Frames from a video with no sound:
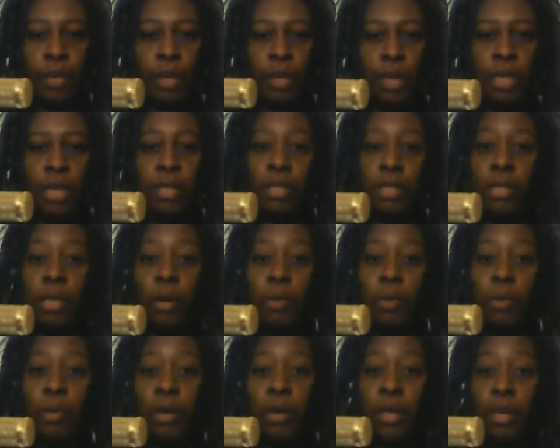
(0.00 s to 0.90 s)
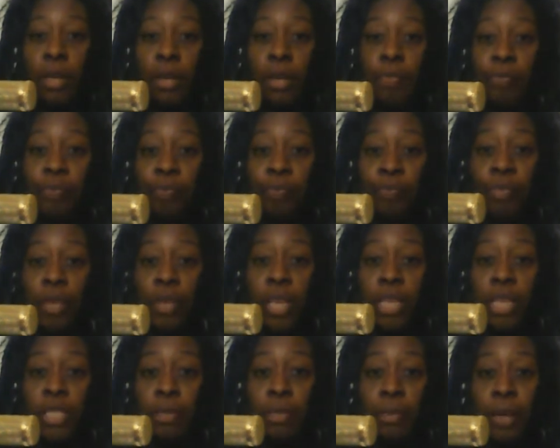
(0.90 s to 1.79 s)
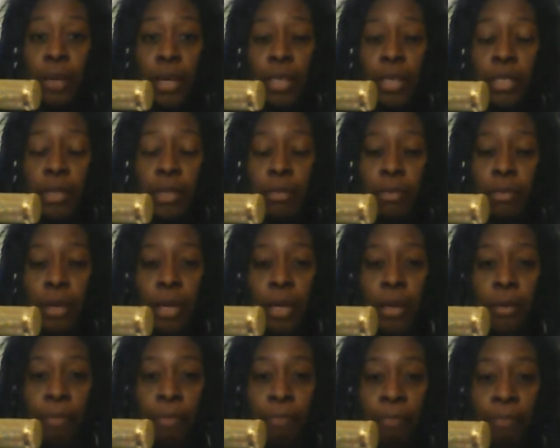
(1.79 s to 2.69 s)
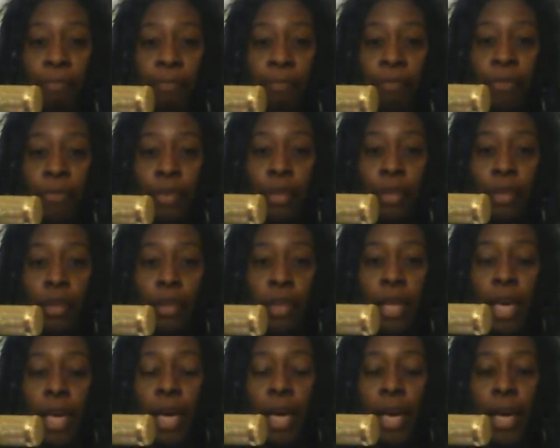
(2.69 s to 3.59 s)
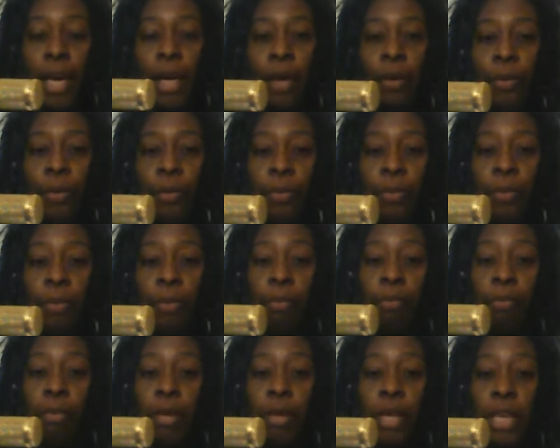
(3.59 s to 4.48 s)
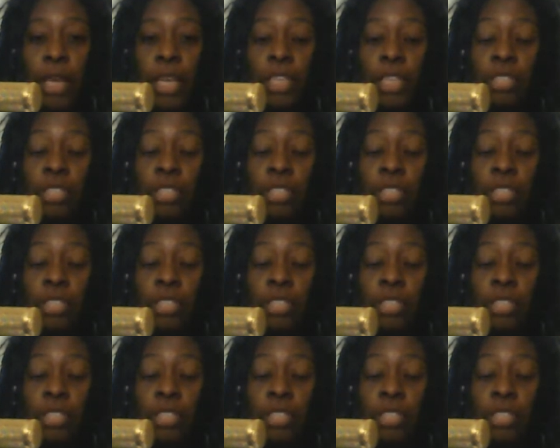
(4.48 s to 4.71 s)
Can someone explain to me how Blake